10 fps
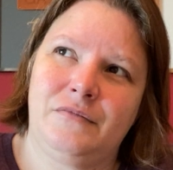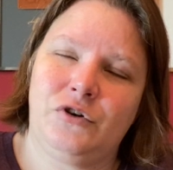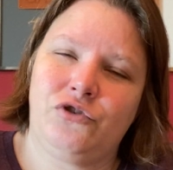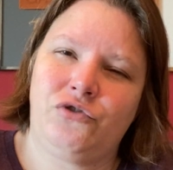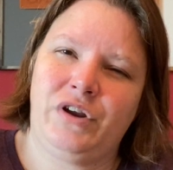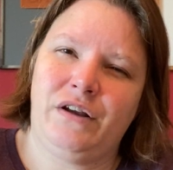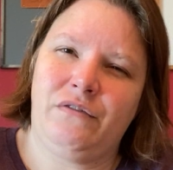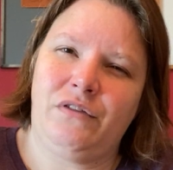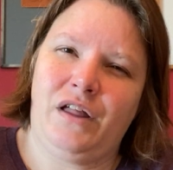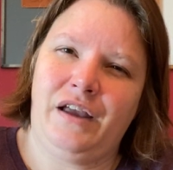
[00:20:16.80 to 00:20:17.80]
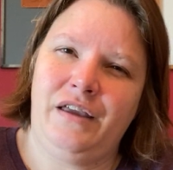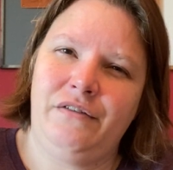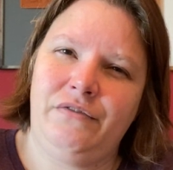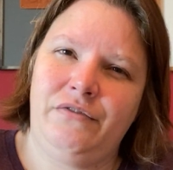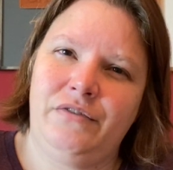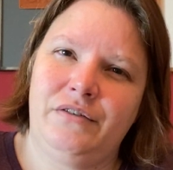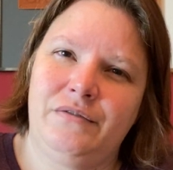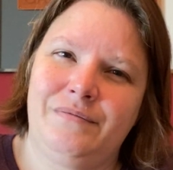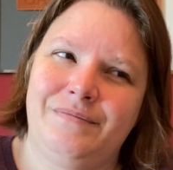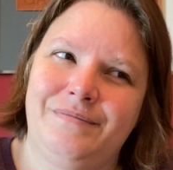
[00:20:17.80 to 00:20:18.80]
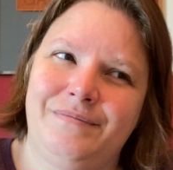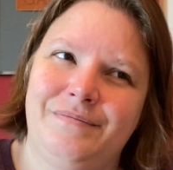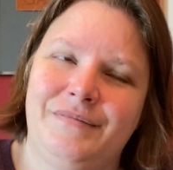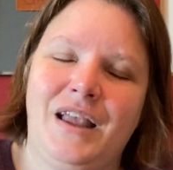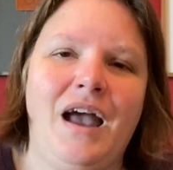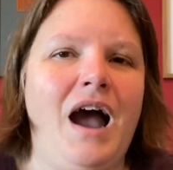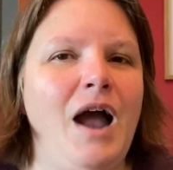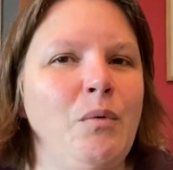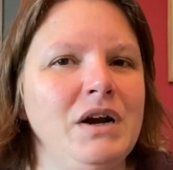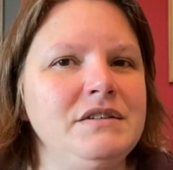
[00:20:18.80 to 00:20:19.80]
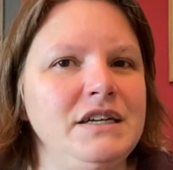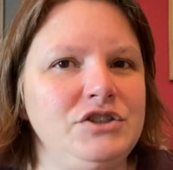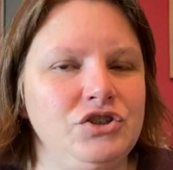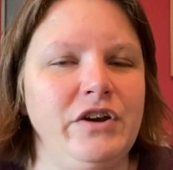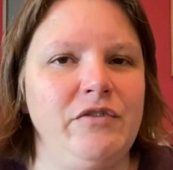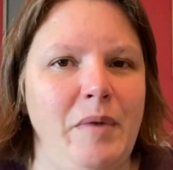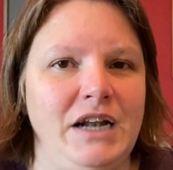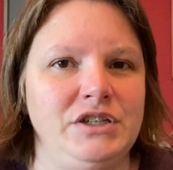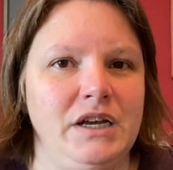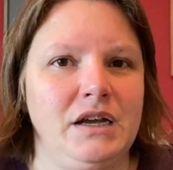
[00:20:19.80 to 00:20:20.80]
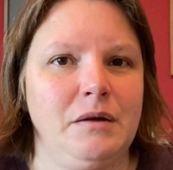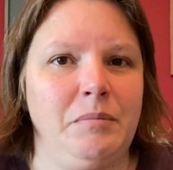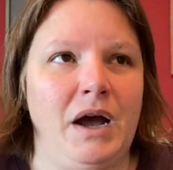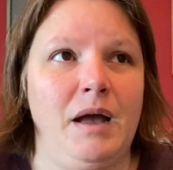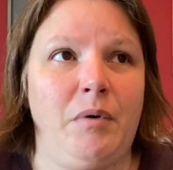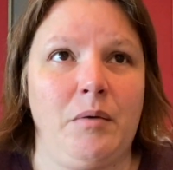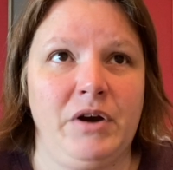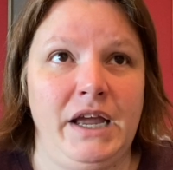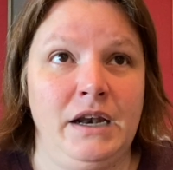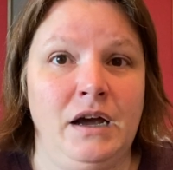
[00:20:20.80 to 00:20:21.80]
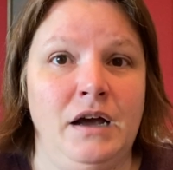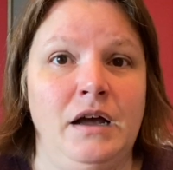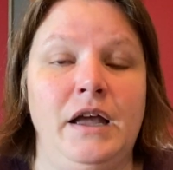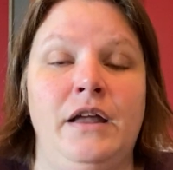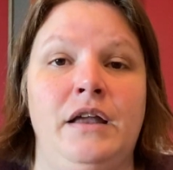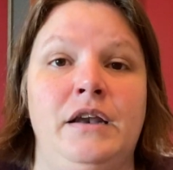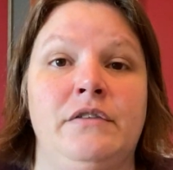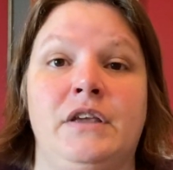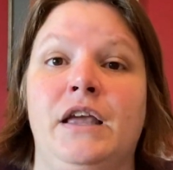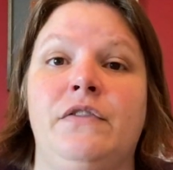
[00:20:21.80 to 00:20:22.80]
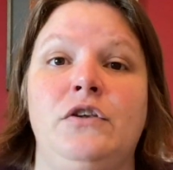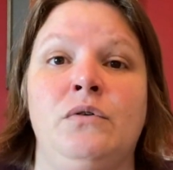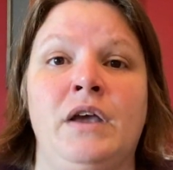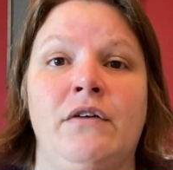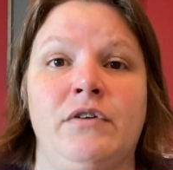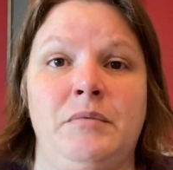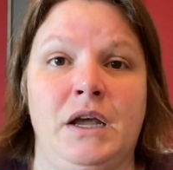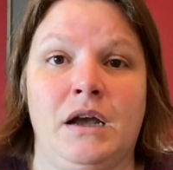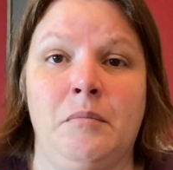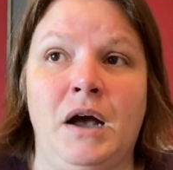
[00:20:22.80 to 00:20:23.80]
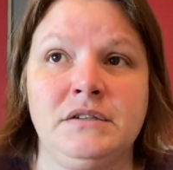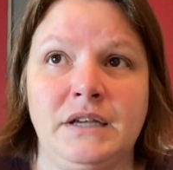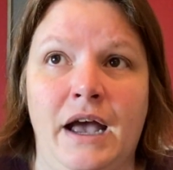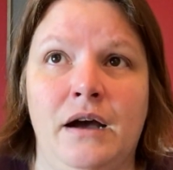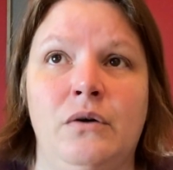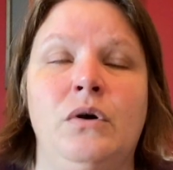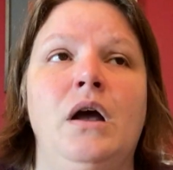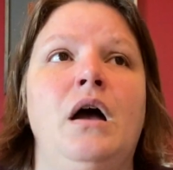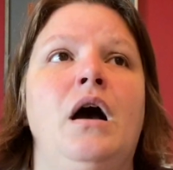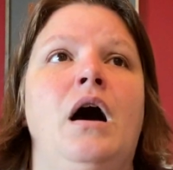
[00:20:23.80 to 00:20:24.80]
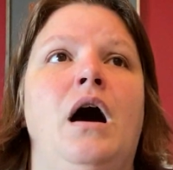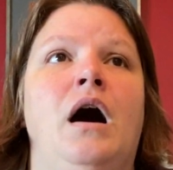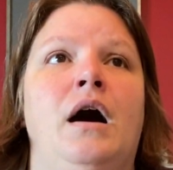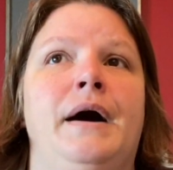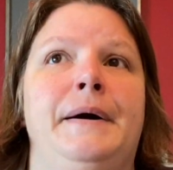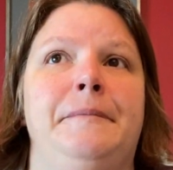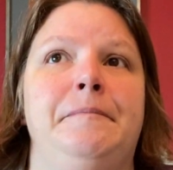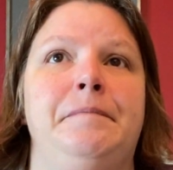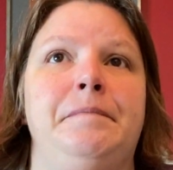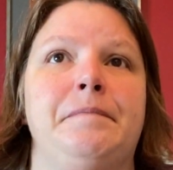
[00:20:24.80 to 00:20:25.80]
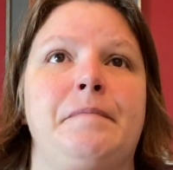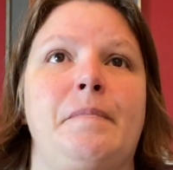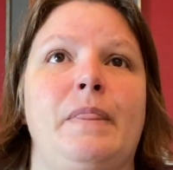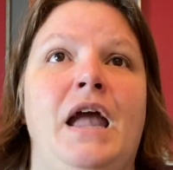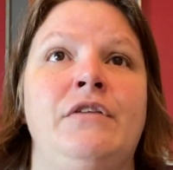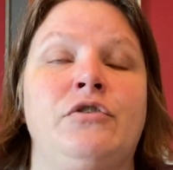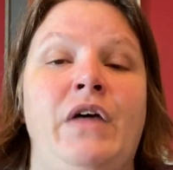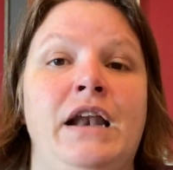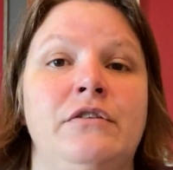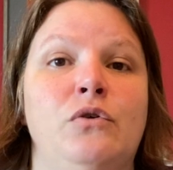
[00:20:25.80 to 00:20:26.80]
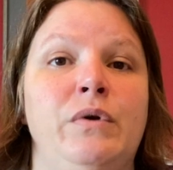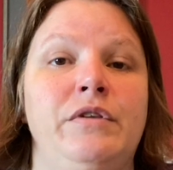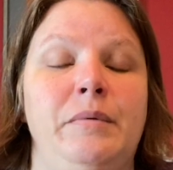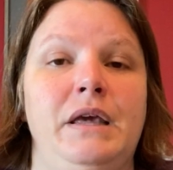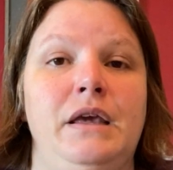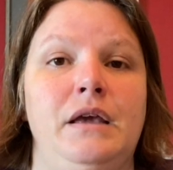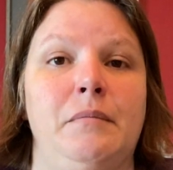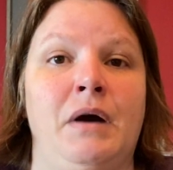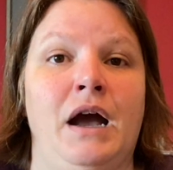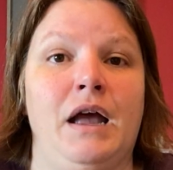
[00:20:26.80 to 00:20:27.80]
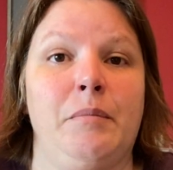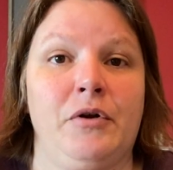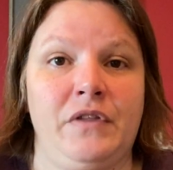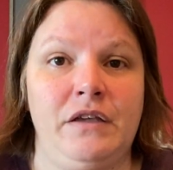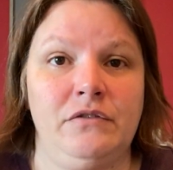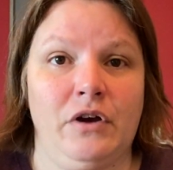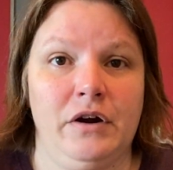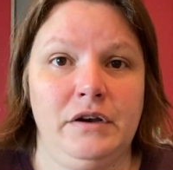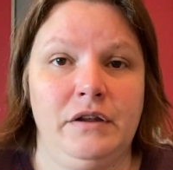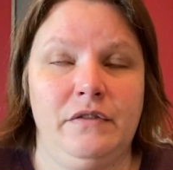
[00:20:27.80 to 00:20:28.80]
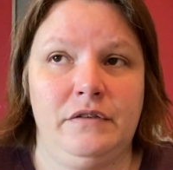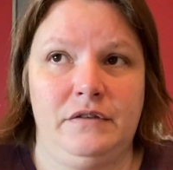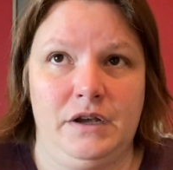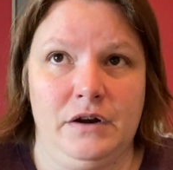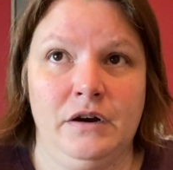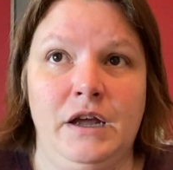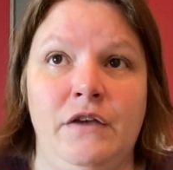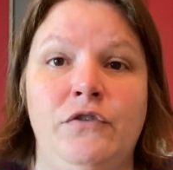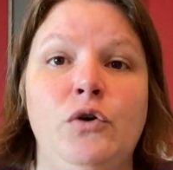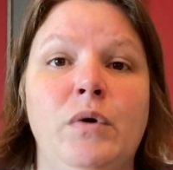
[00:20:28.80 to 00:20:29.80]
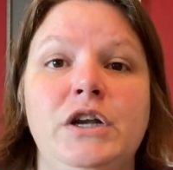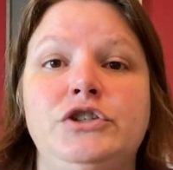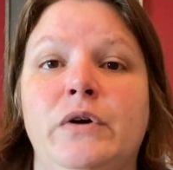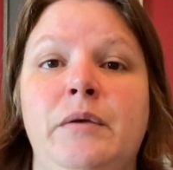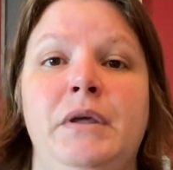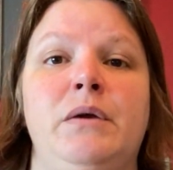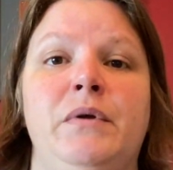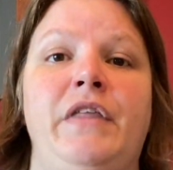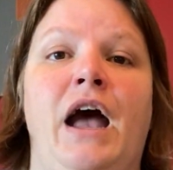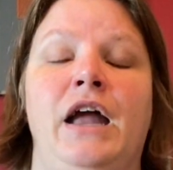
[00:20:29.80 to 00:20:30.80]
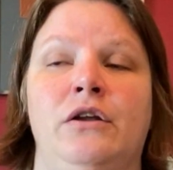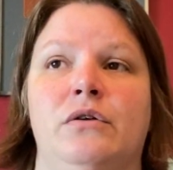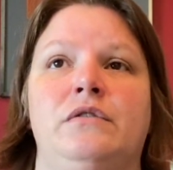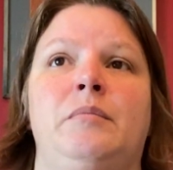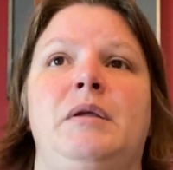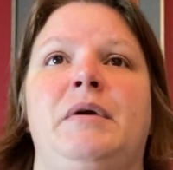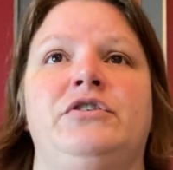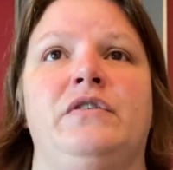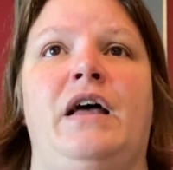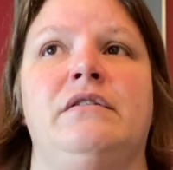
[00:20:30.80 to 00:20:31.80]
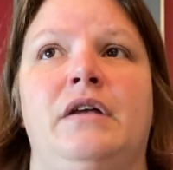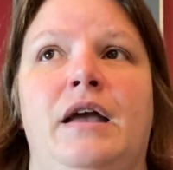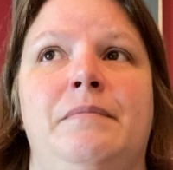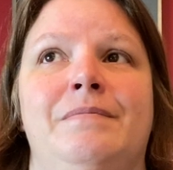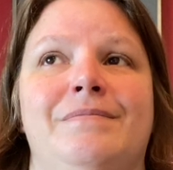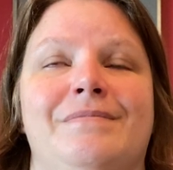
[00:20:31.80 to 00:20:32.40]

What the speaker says: Tree of Life. I want to say it's Tree of Magic by Barbara Anna, and it's a kit that you can get from Nitka Moscow. And so that is going to be my birthday start this year. If you want to join me with that, I know somebody mentioned last time,